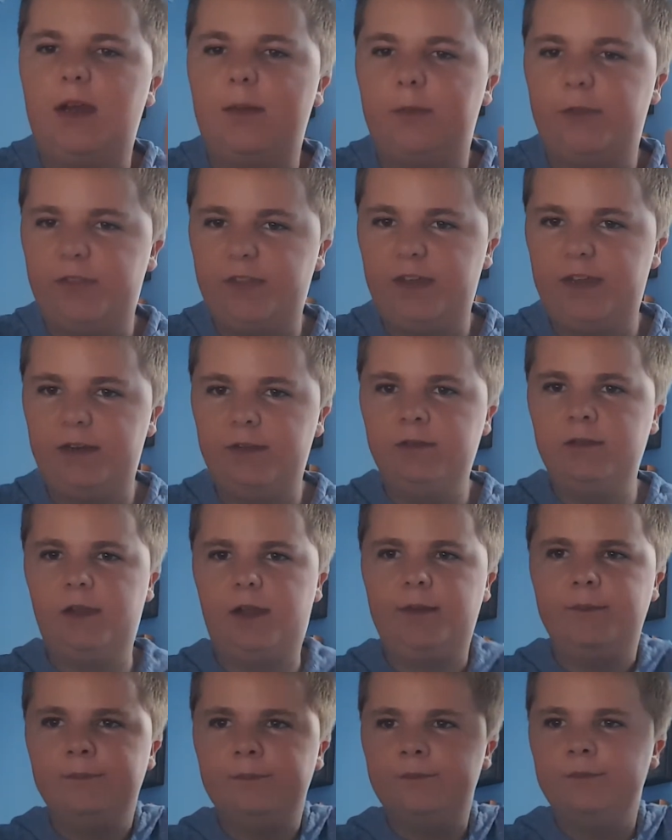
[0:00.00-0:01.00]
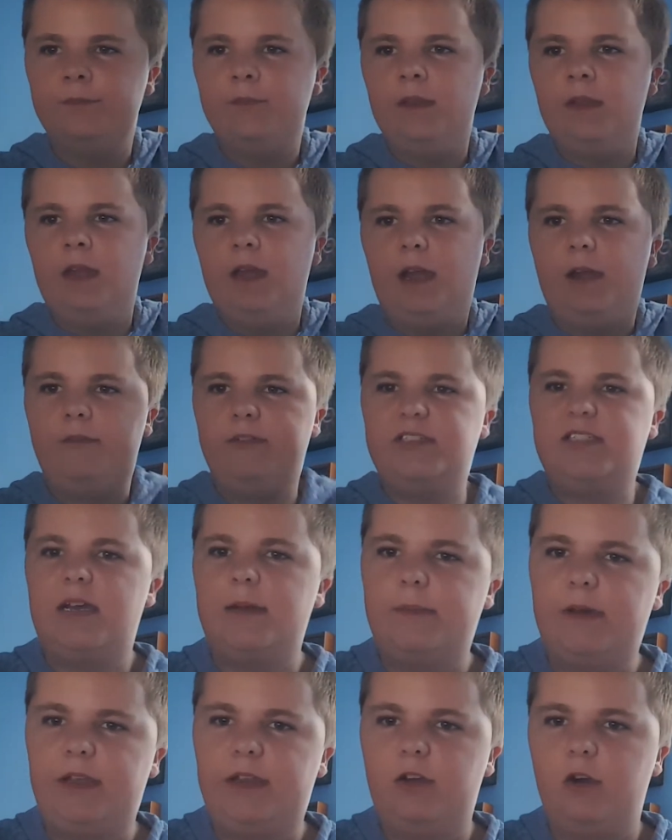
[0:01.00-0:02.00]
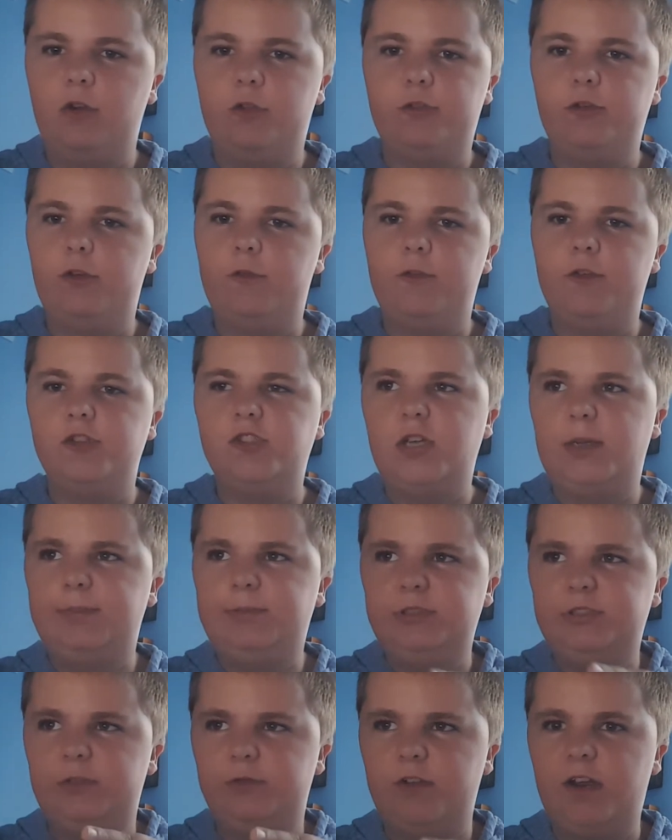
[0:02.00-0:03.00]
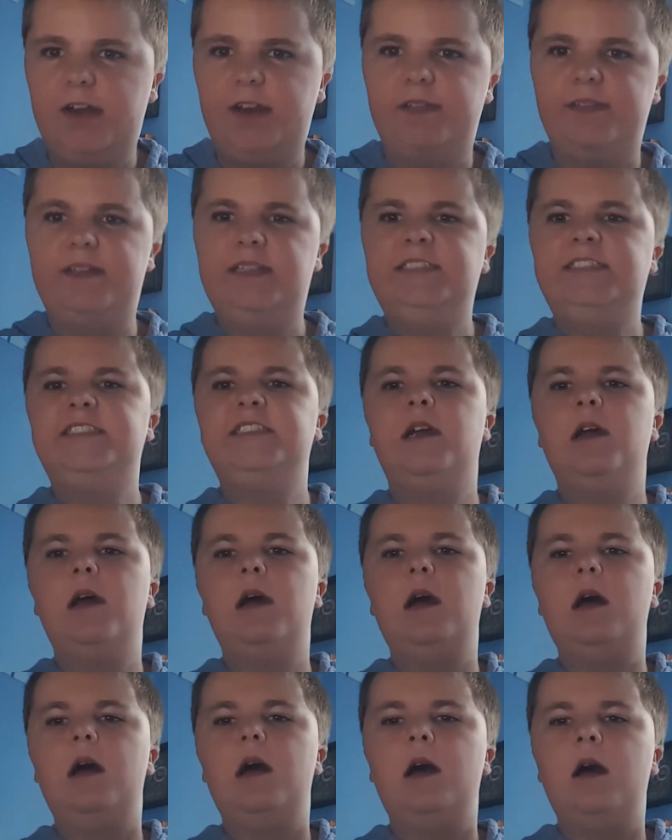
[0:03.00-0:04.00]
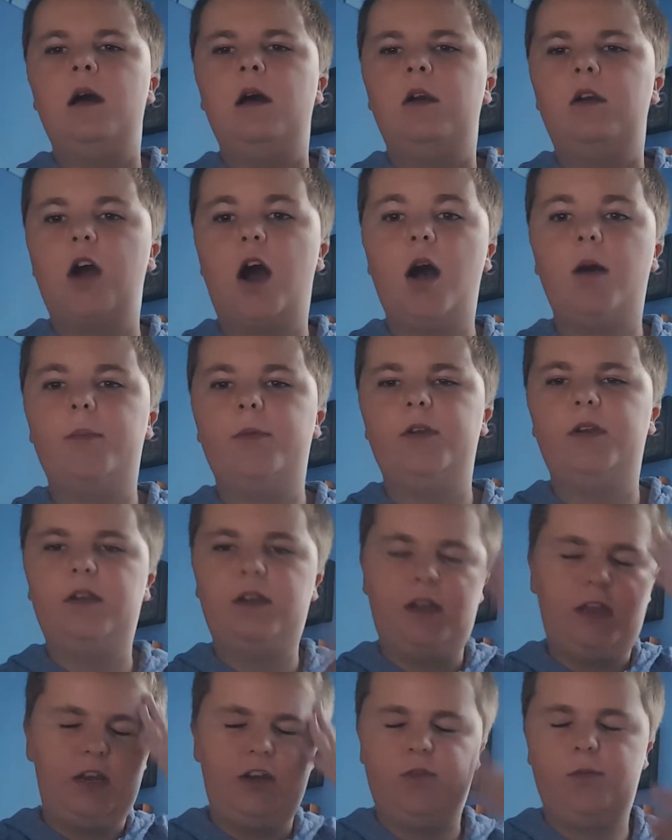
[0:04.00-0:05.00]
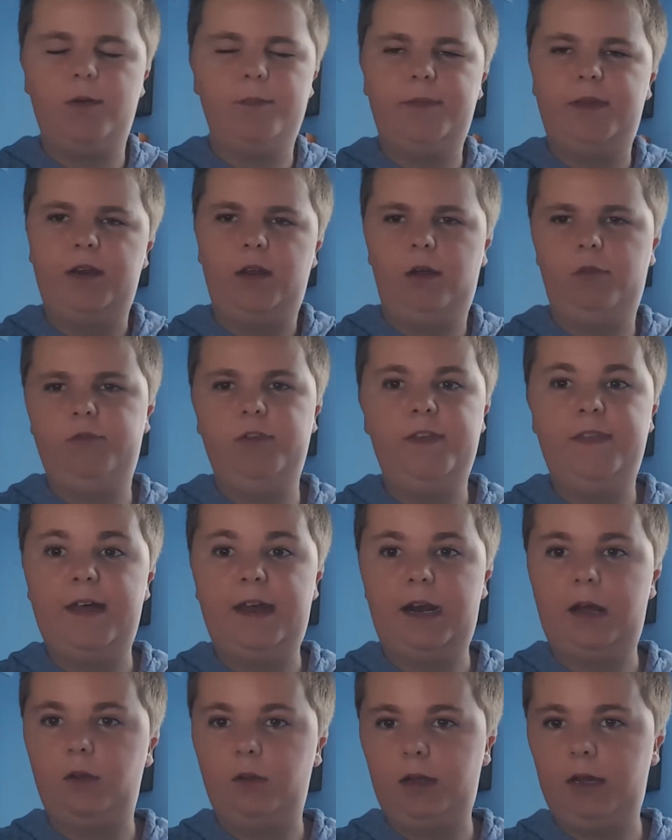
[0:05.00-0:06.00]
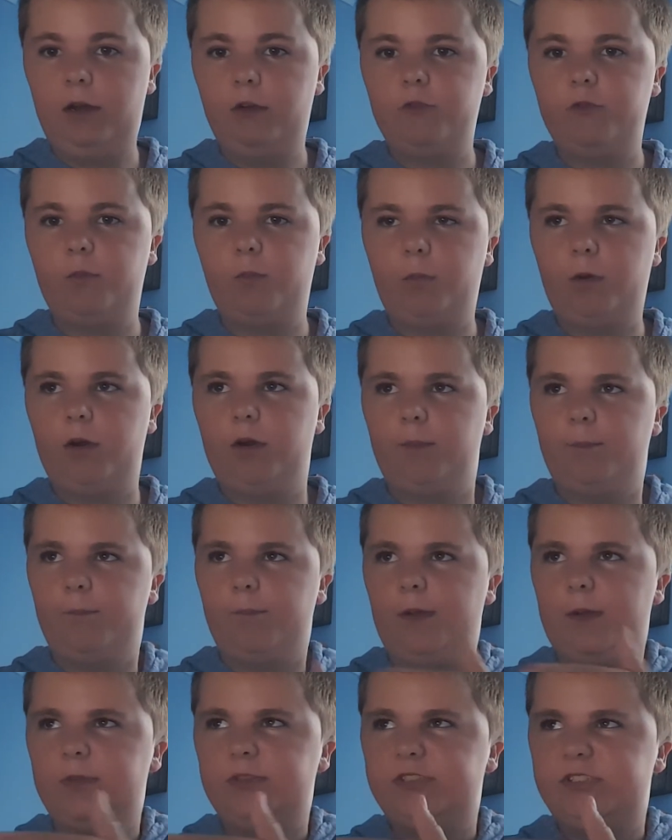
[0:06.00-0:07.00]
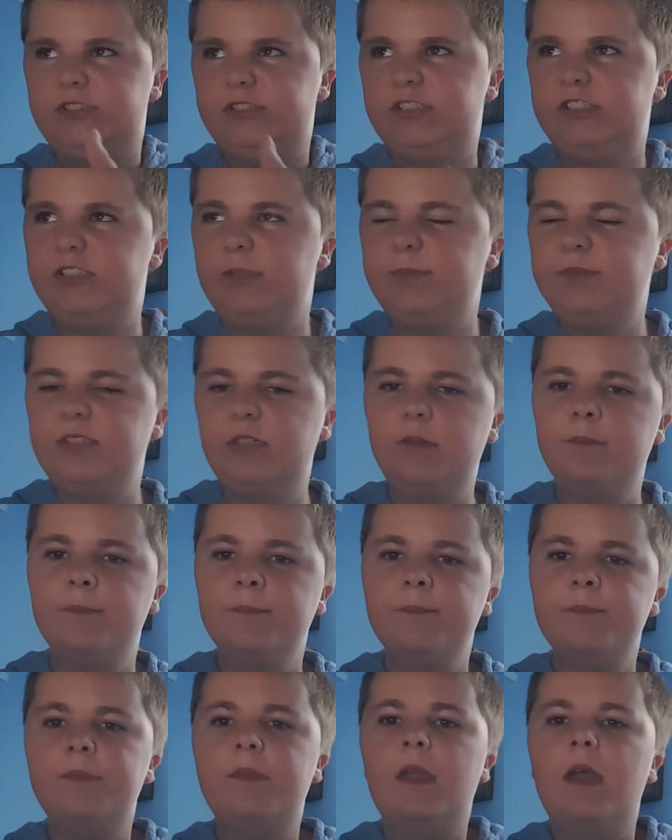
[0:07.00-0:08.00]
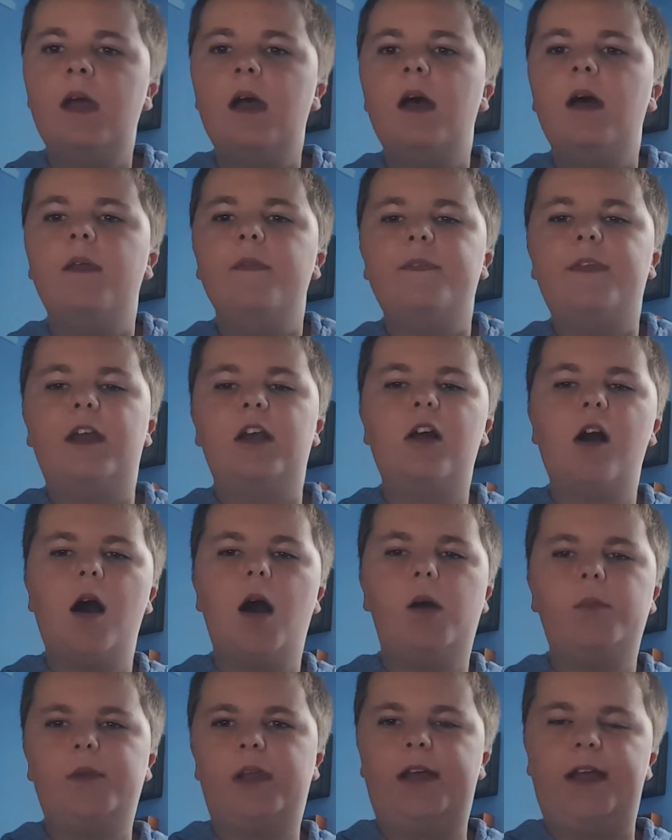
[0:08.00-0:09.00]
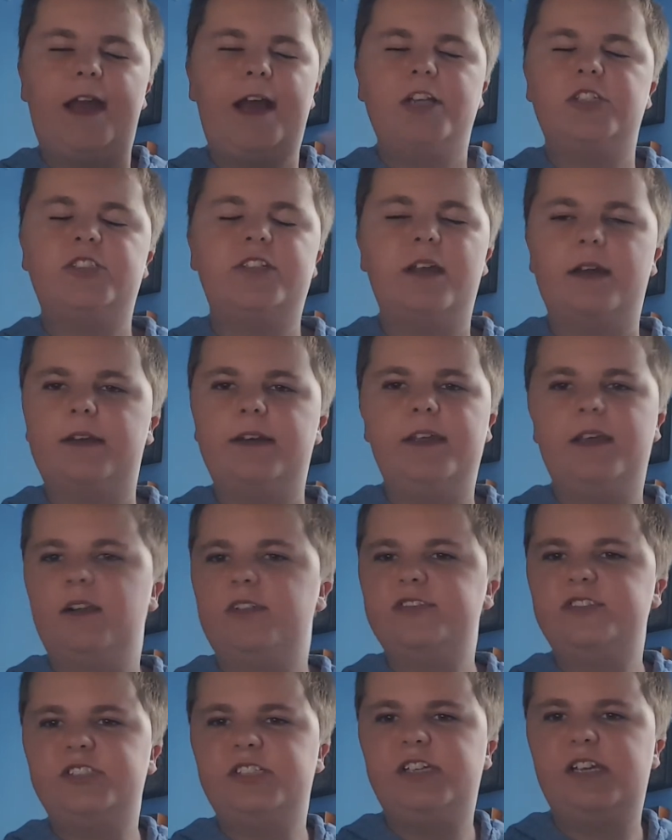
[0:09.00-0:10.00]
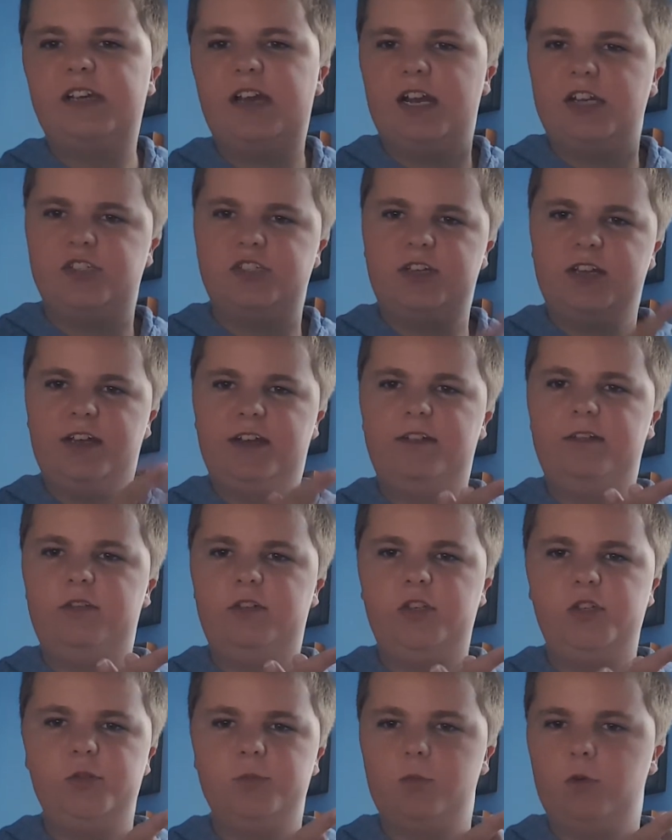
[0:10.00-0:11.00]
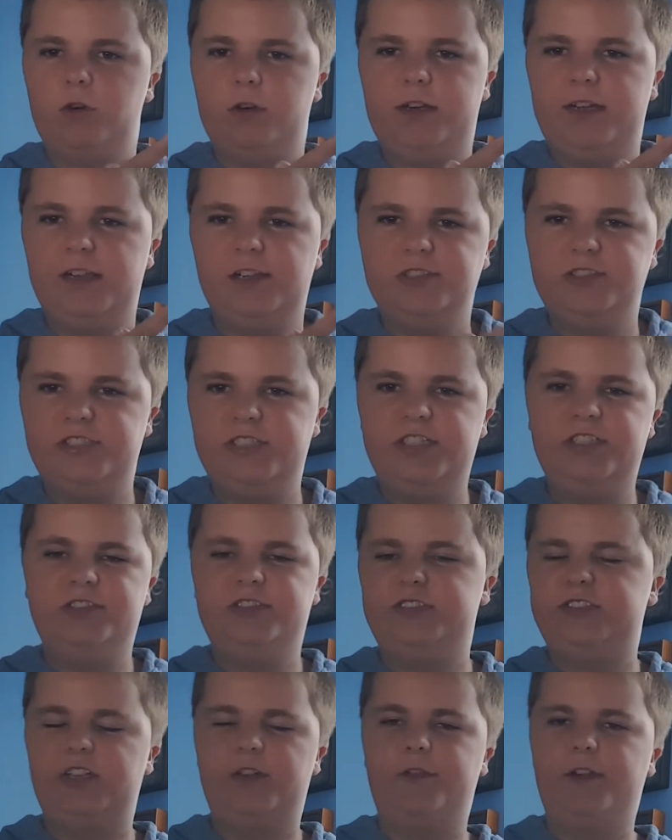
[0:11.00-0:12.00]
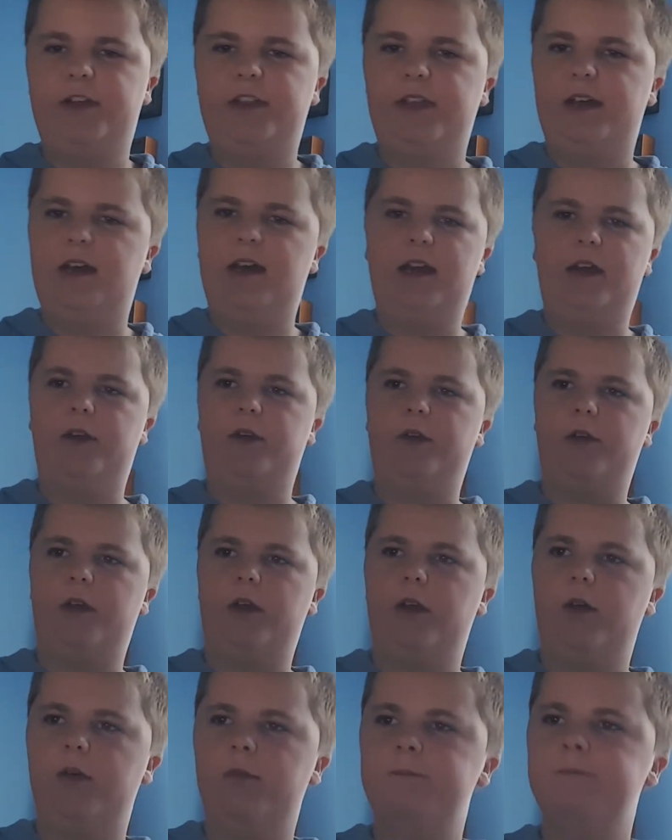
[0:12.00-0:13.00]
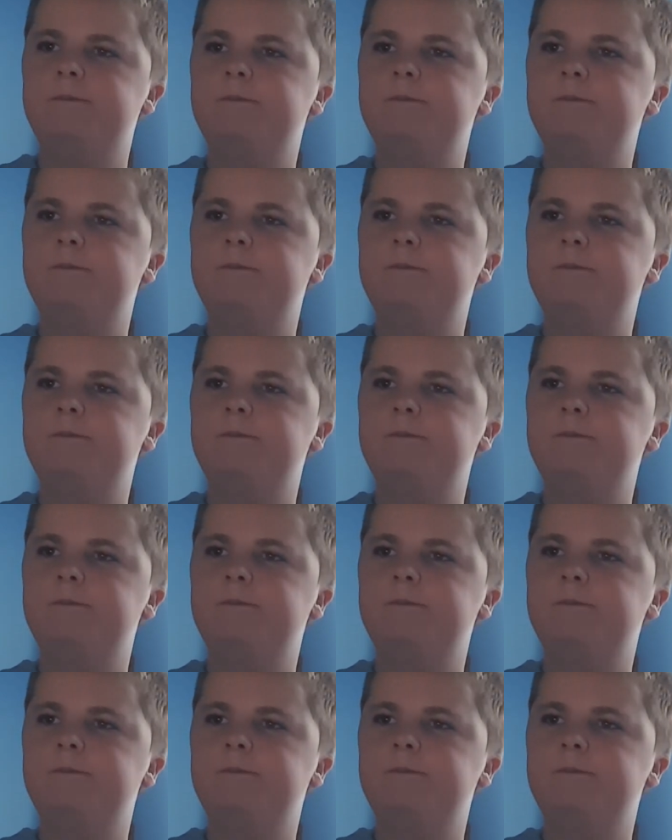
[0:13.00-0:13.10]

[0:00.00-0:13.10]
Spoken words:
a thing, like every time I go through a few chapters of writing this, comment, and you want me to read that out loud from where I was in this episode, then comment hashtag DLZ, hashtag do more DLZ, stuff like that, I don't know.